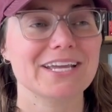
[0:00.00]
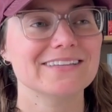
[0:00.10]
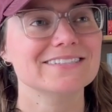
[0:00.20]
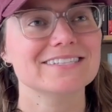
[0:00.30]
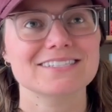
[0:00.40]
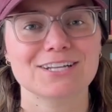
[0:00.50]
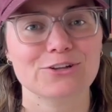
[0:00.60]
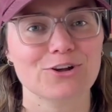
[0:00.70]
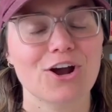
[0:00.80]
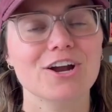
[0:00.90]
Again, this is
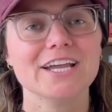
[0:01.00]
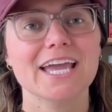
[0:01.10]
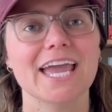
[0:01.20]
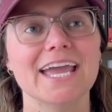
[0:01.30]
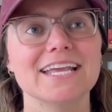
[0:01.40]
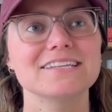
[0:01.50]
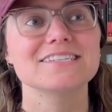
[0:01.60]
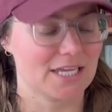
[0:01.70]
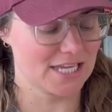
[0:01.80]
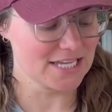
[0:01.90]
another arc,
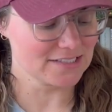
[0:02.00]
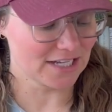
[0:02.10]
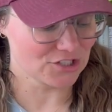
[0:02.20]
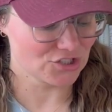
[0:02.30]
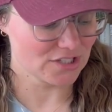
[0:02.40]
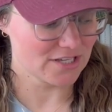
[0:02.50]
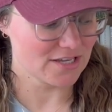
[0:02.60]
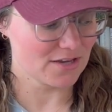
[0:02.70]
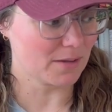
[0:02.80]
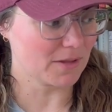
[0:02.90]
and he is
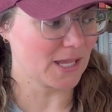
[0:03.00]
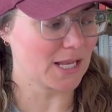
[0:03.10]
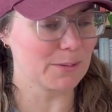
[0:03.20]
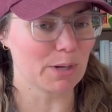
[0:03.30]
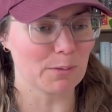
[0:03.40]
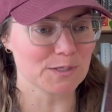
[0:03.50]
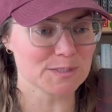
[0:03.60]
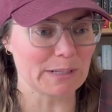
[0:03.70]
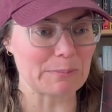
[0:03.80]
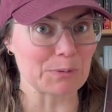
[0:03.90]
actually getting
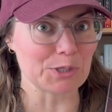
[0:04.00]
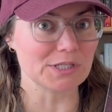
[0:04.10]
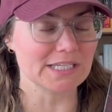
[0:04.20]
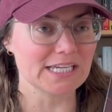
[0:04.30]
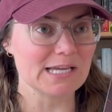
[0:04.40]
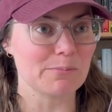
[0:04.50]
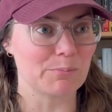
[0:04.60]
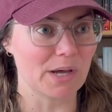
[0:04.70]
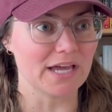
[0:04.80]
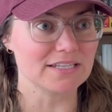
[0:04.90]
published by Berkeley,
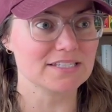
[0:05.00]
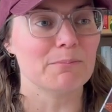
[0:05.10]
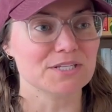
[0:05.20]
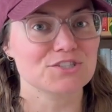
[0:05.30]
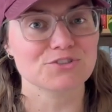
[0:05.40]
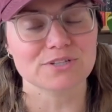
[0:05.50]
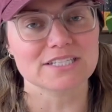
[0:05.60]
but Mr.